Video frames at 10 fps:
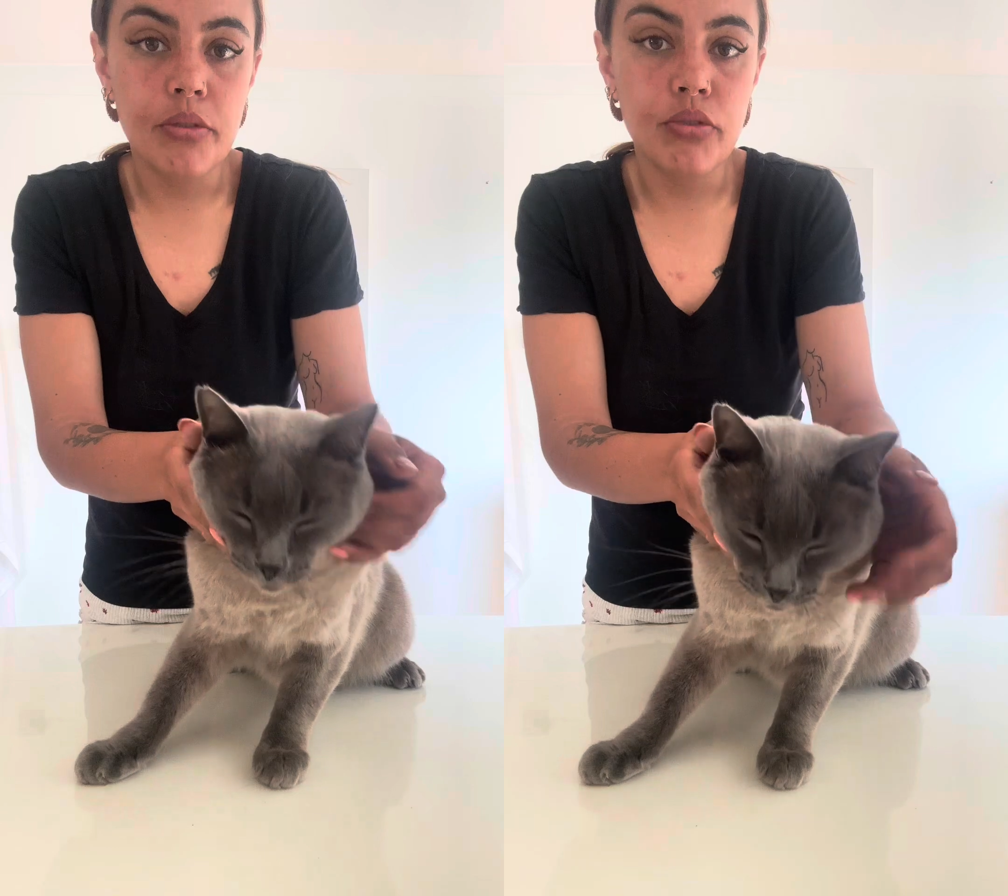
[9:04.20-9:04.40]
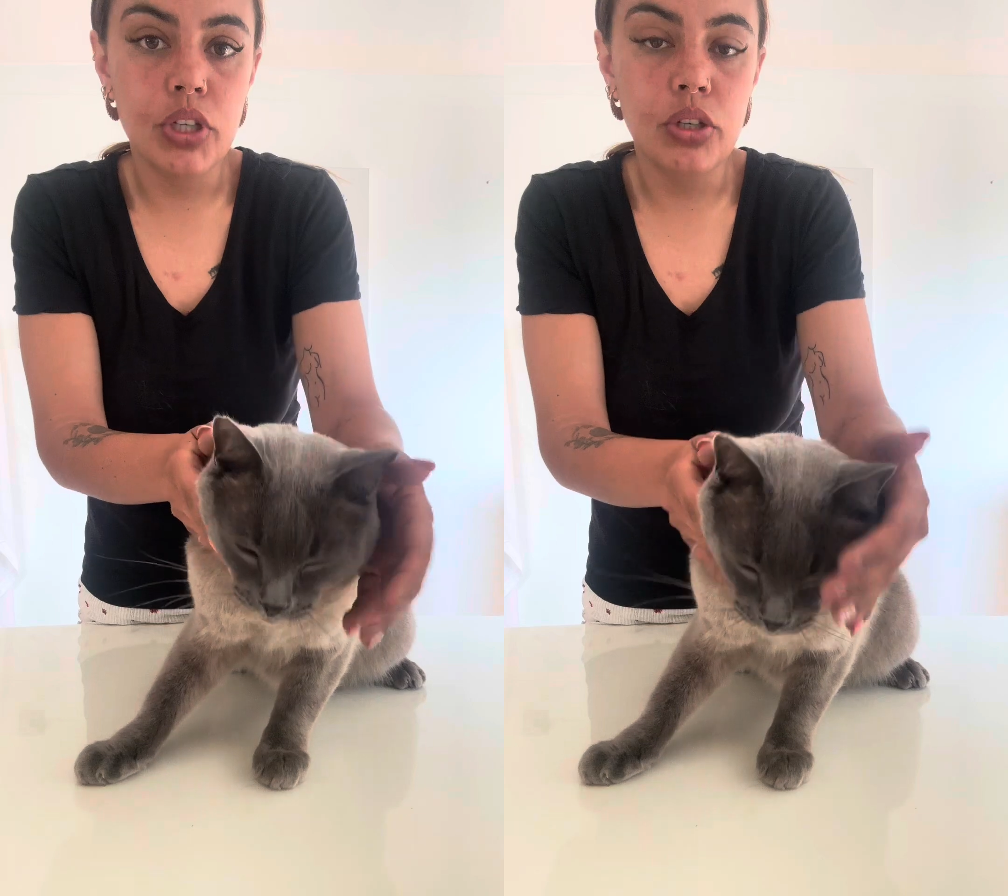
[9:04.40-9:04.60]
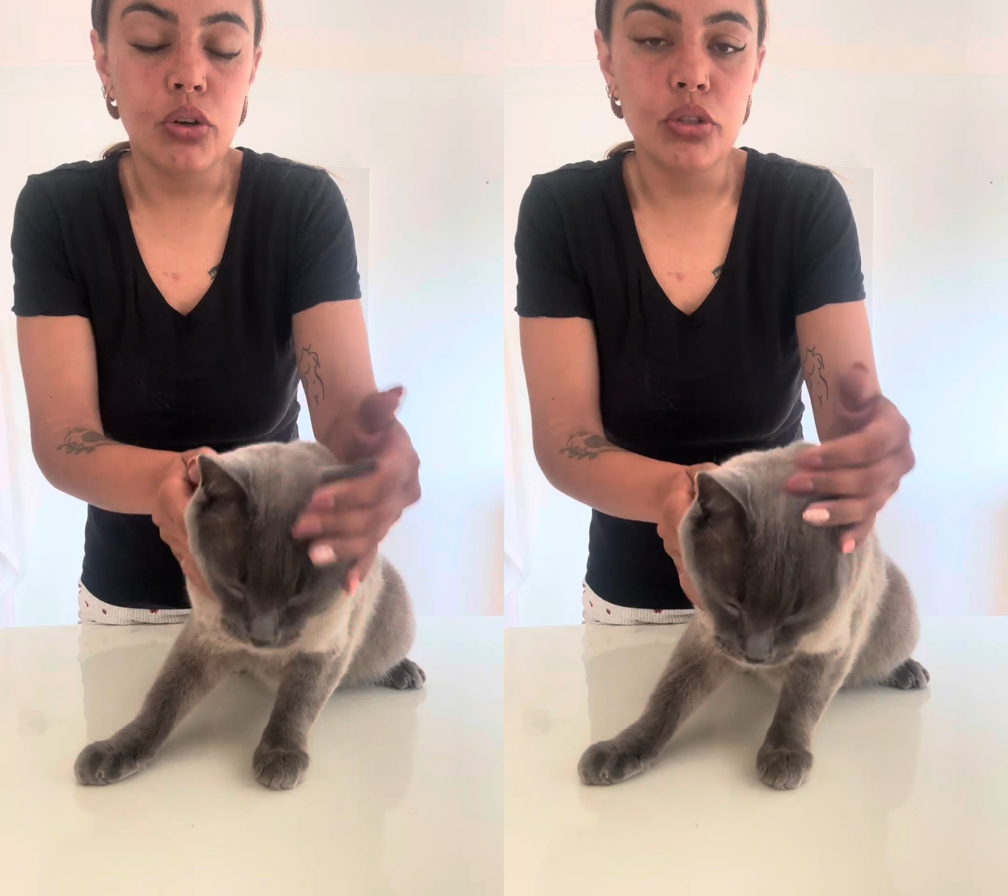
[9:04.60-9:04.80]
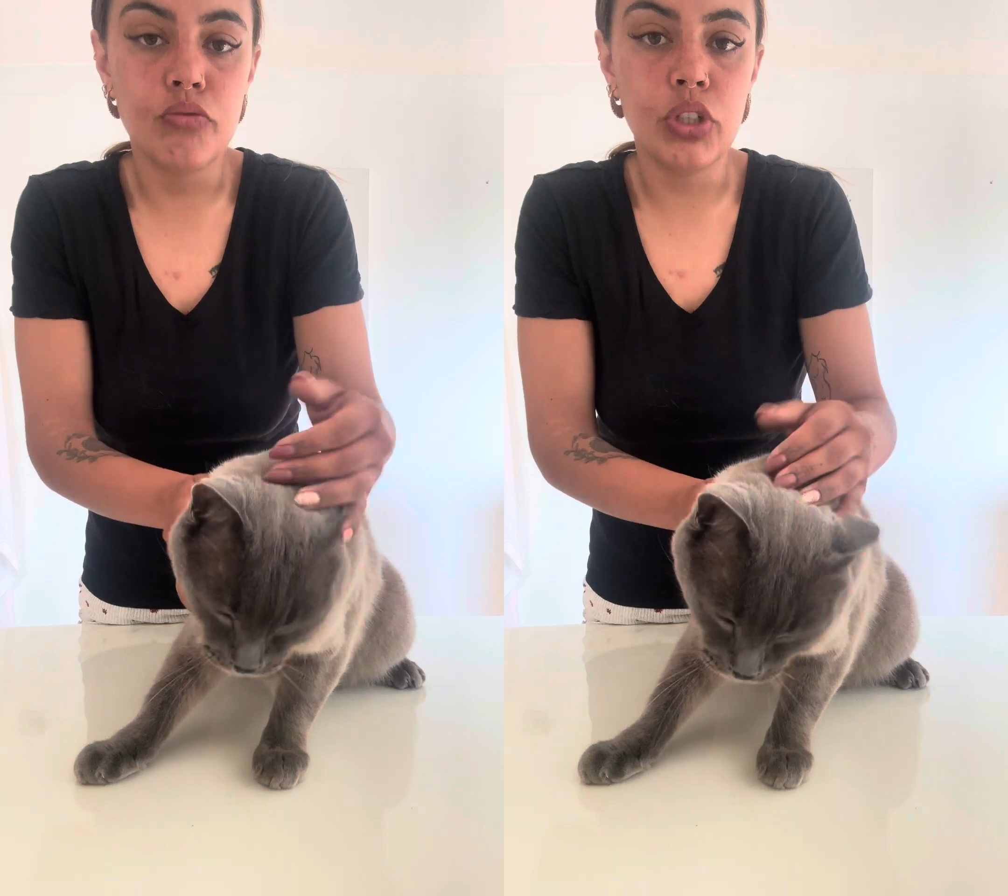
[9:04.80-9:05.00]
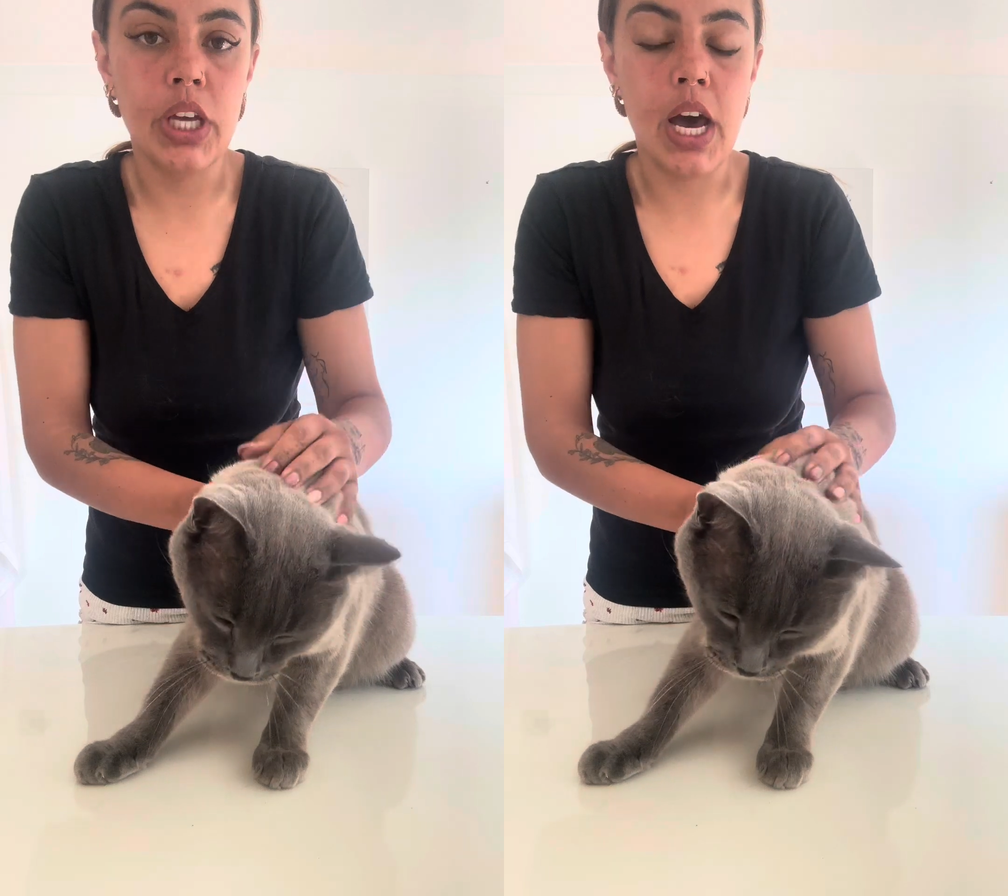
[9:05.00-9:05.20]
a runny nose and
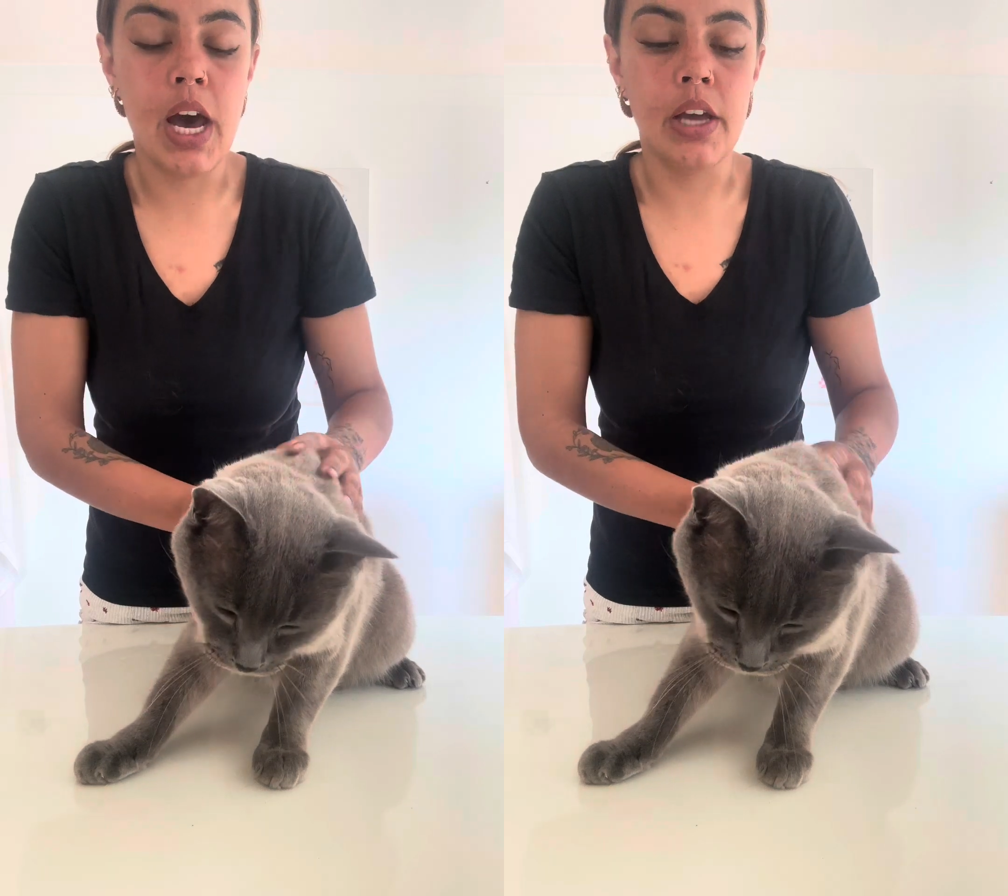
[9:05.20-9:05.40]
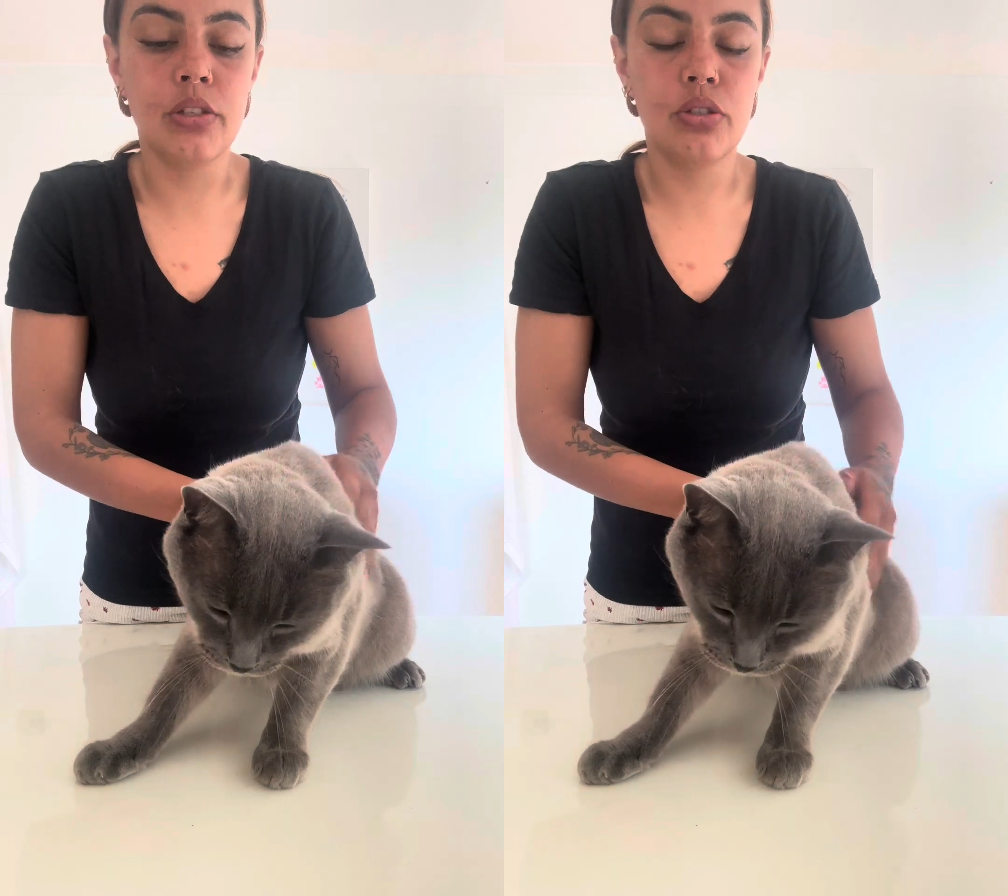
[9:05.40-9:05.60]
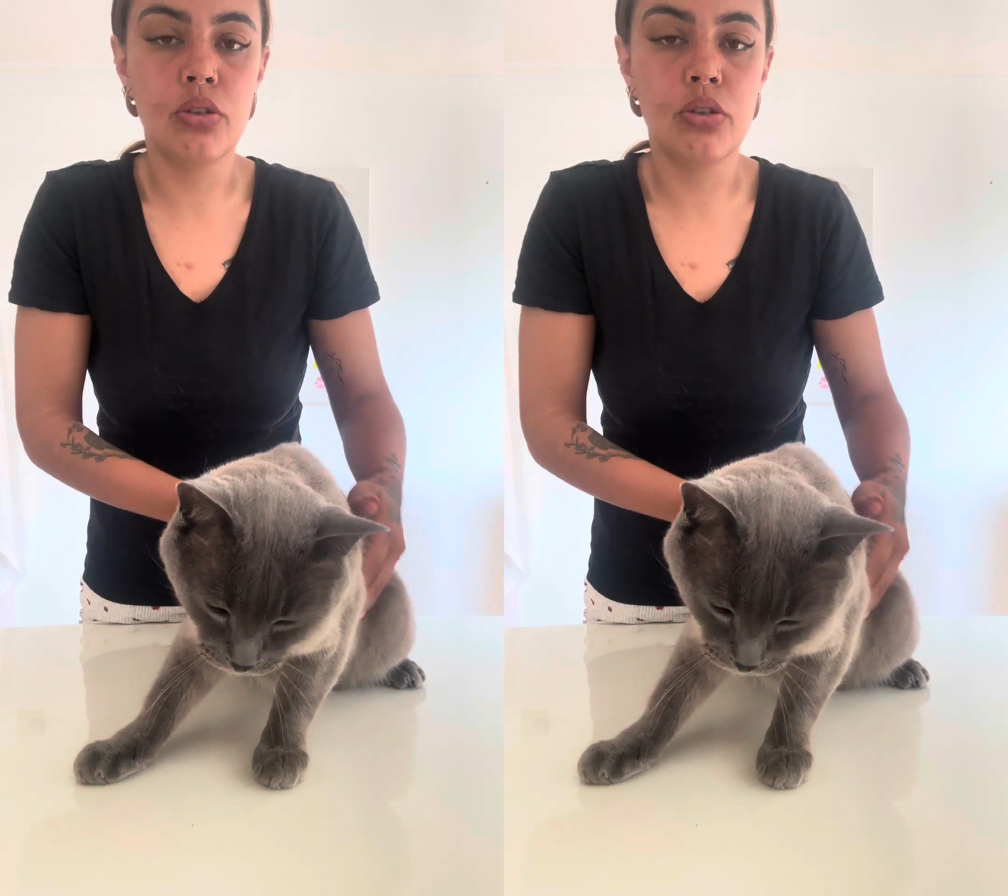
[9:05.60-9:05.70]
runny eyes,